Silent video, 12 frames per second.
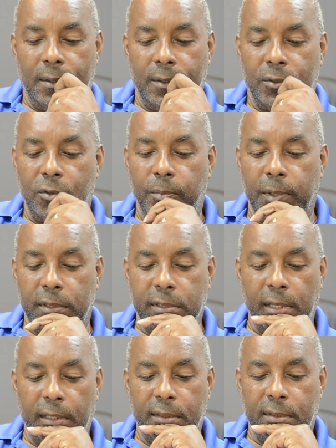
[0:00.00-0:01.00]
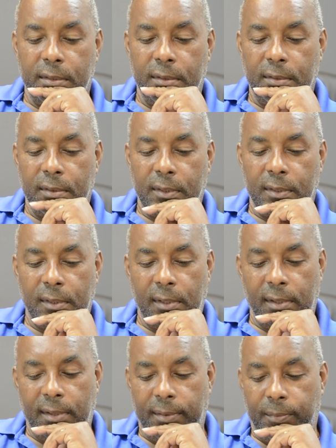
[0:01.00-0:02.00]
so Middlesex
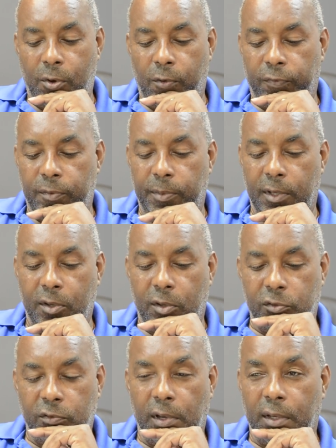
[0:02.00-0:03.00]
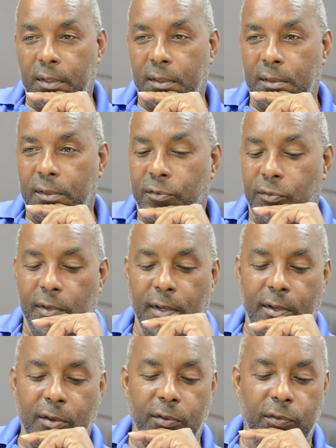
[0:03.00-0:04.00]
um, offered me a contract, a
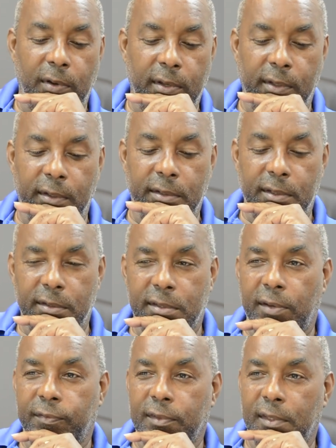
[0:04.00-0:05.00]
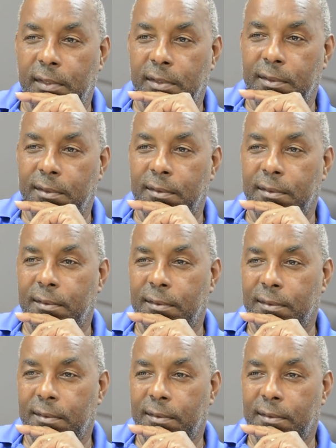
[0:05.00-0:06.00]
three-year contract in 1970 to
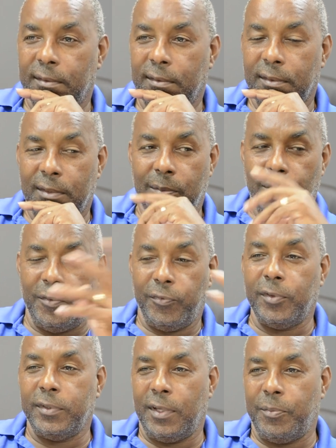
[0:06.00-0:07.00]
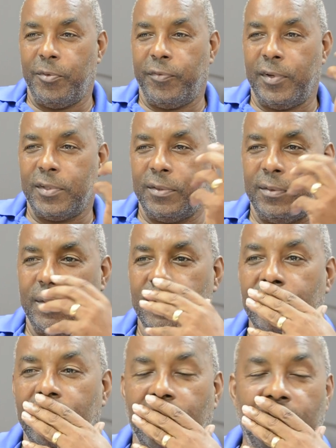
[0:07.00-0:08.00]
to be a full-time professional.
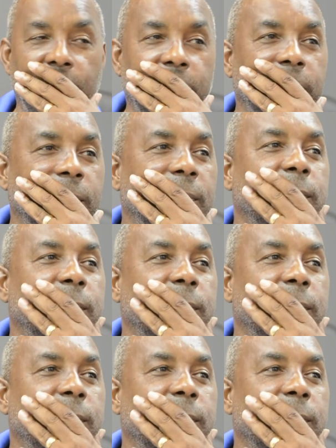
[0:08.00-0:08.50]
Now